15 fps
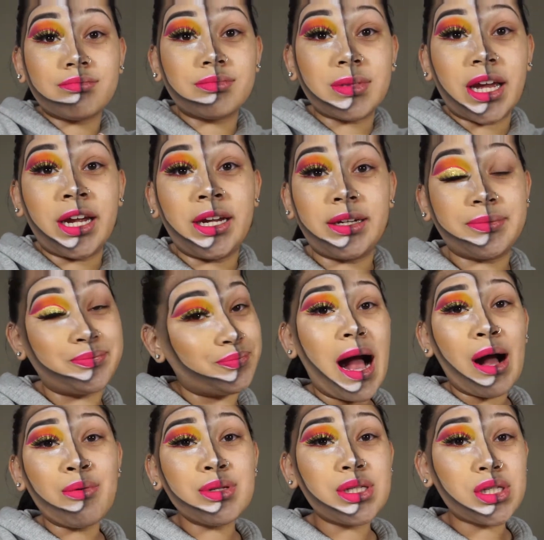like,
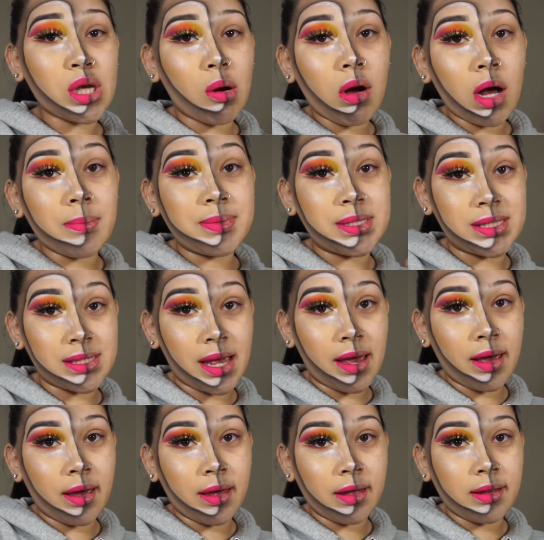I was so
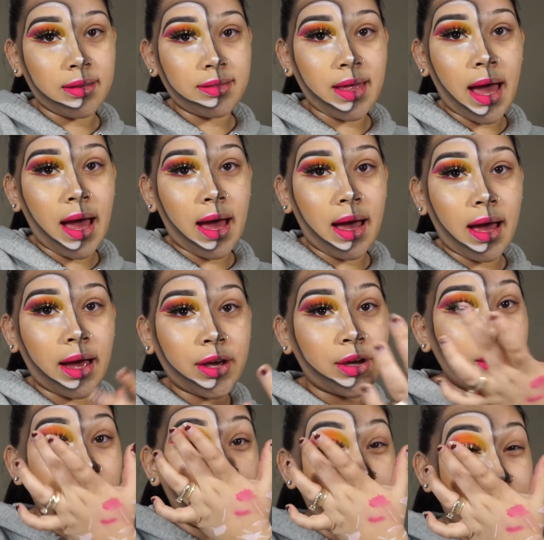upset that I
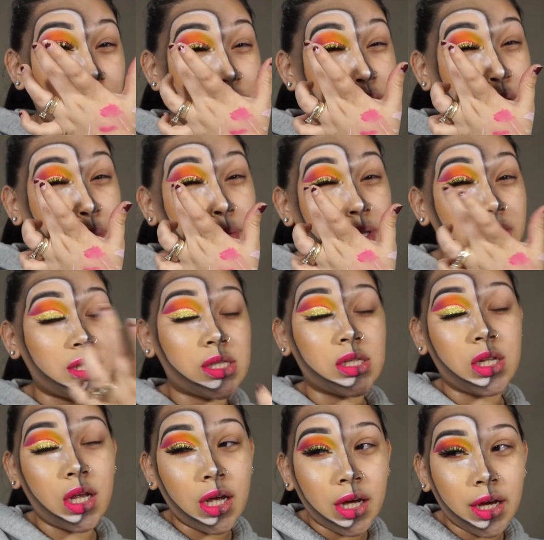couldn't do this
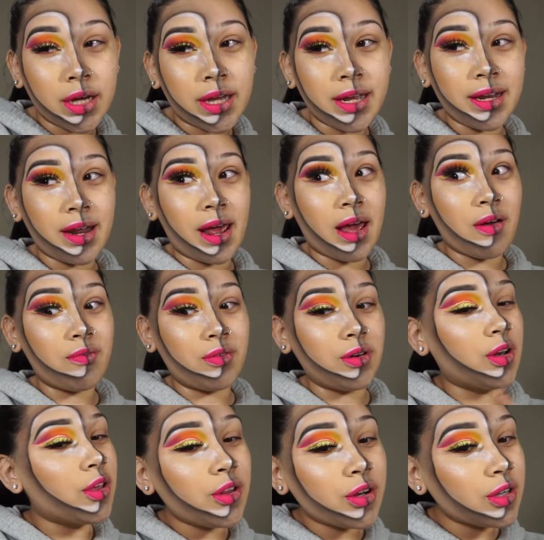look, and I have
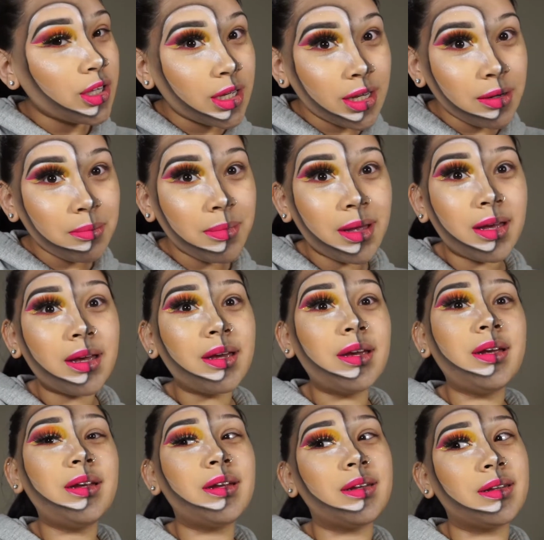another look in
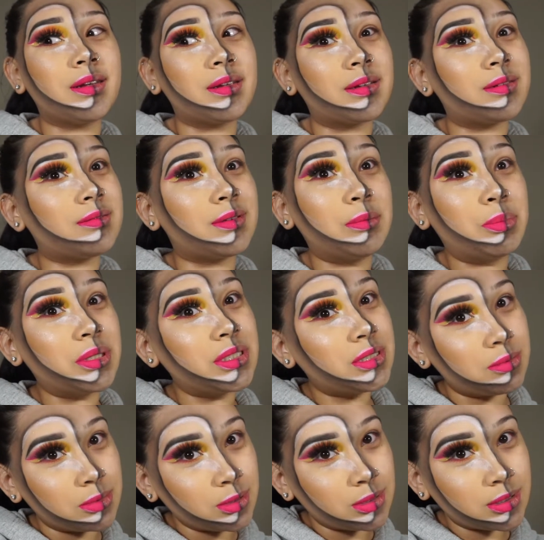mind and like a bunch
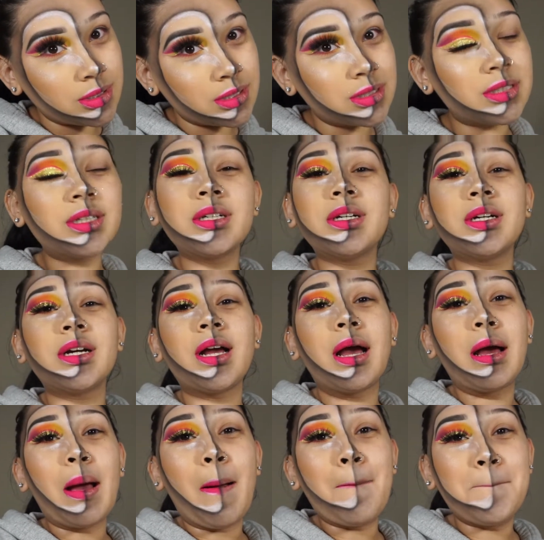more.
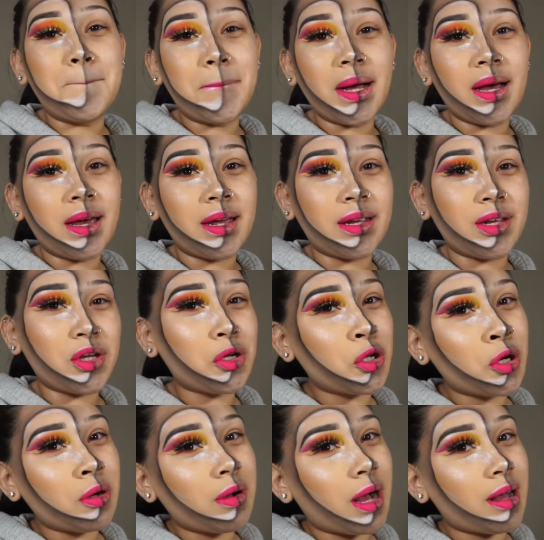But you
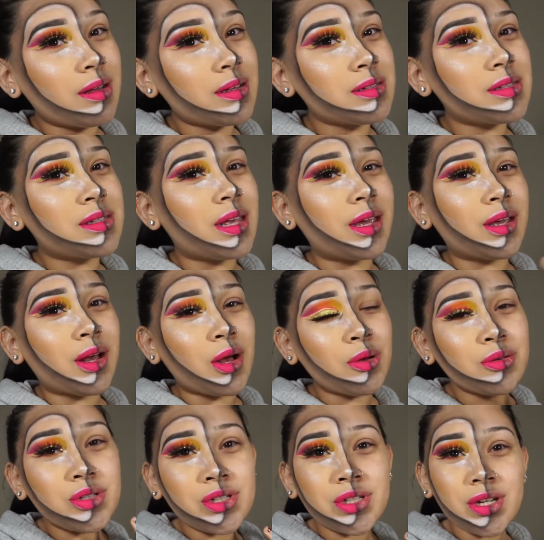know, I was like,
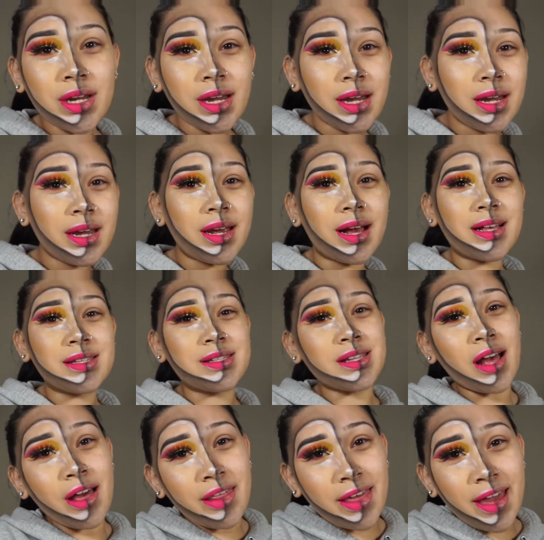oh shit, I
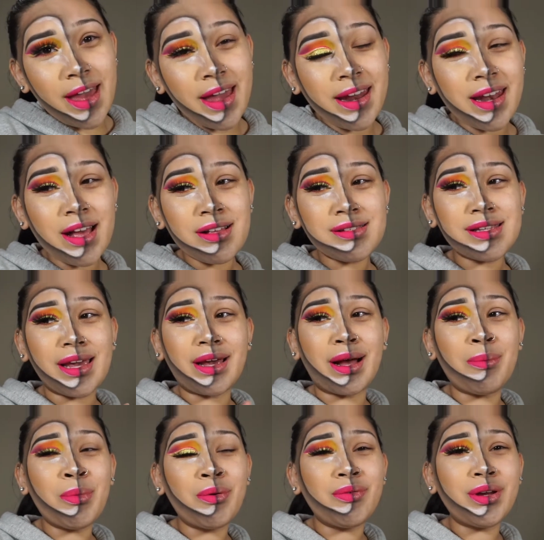saw that, and I was like,
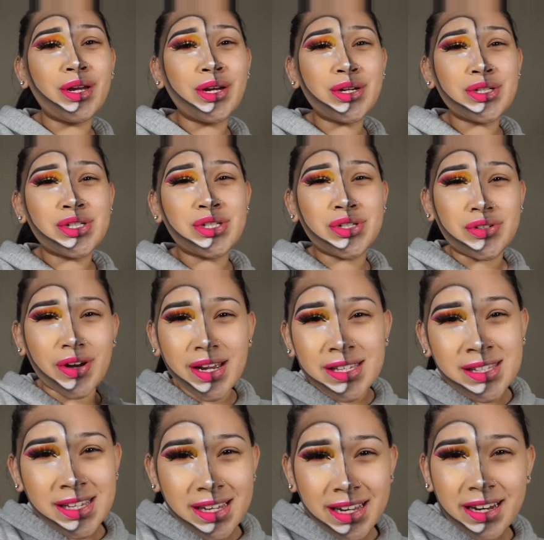I'm over here
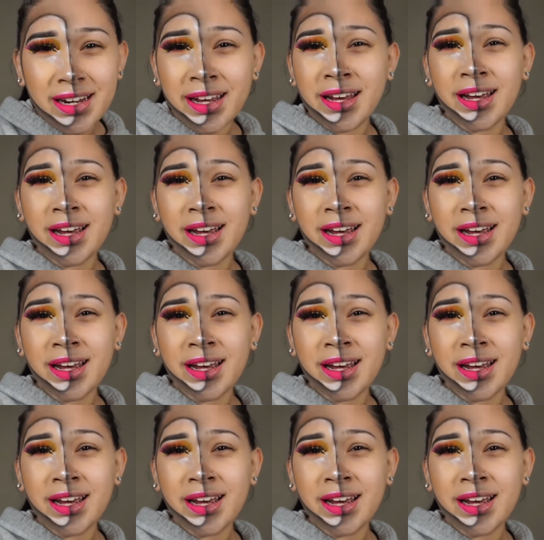stressing